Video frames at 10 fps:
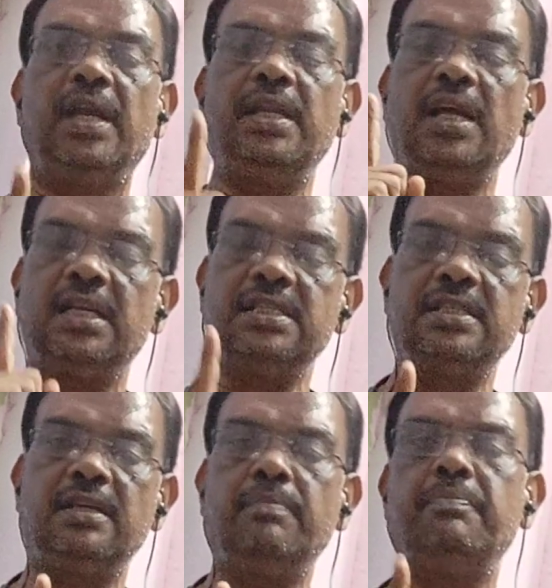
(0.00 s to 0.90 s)
any
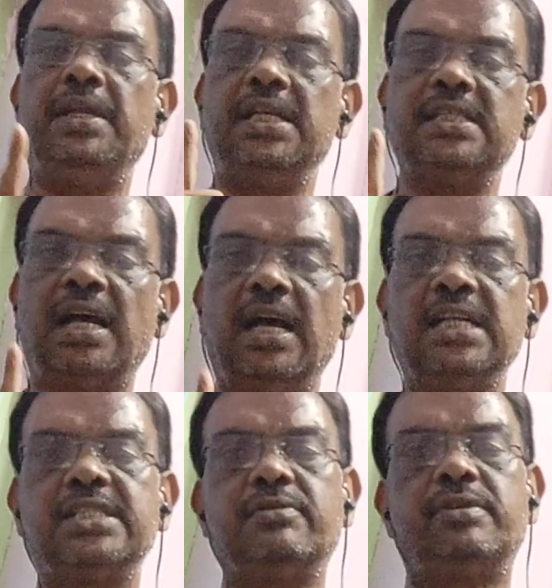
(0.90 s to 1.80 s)
answer, please
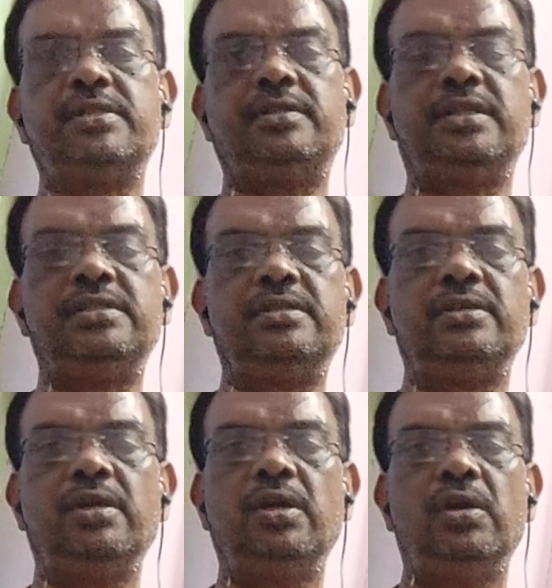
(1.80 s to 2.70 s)
ask questions.